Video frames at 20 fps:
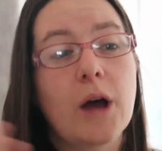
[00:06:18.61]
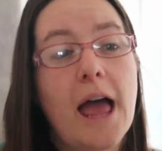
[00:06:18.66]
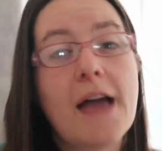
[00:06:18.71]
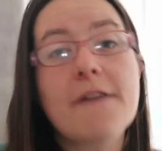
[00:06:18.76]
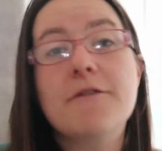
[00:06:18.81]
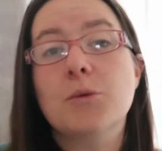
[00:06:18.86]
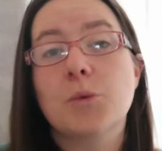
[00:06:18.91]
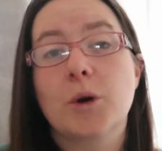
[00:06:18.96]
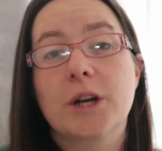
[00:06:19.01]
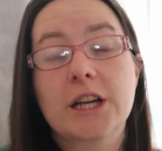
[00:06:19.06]

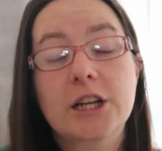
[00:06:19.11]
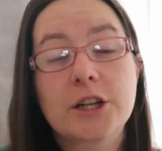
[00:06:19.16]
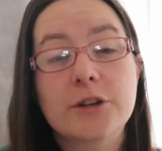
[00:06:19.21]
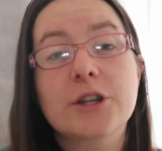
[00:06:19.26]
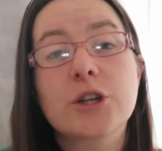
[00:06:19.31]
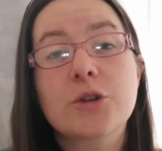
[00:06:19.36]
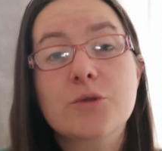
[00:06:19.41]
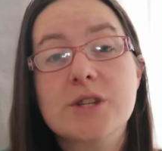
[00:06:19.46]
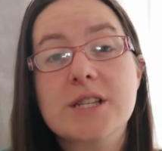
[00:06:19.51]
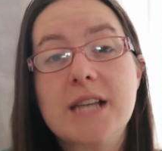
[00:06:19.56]
everyone,
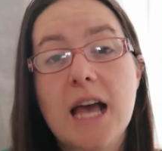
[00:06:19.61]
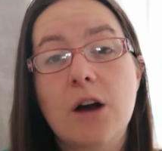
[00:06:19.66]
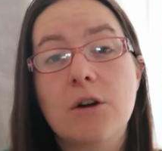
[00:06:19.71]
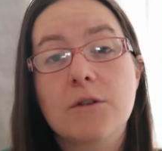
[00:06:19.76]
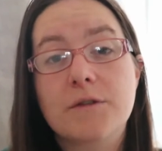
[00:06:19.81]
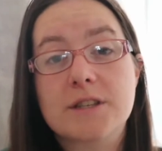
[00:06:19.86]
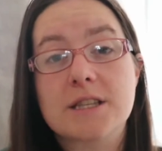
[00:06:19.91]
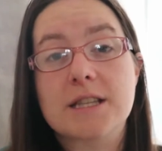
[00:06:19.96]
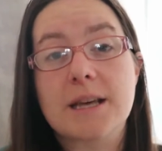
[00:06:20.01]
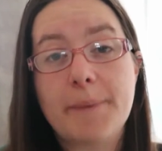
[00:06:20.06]
including
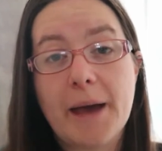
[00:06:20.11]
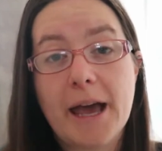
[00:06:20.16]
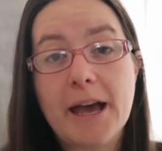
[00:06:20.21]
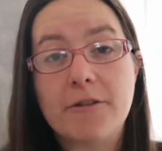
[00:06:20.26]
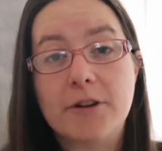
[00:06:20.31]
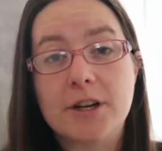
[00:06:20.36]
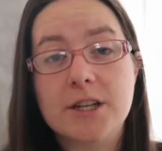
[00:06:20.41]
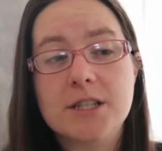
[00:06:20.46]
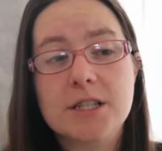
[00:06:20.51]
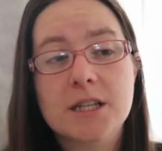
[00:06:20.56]
yourself as their
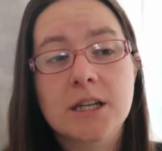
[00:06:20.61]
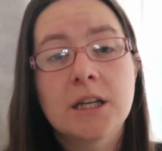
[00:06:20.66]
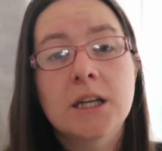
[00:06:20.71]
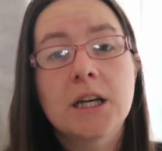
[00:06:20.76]
parent,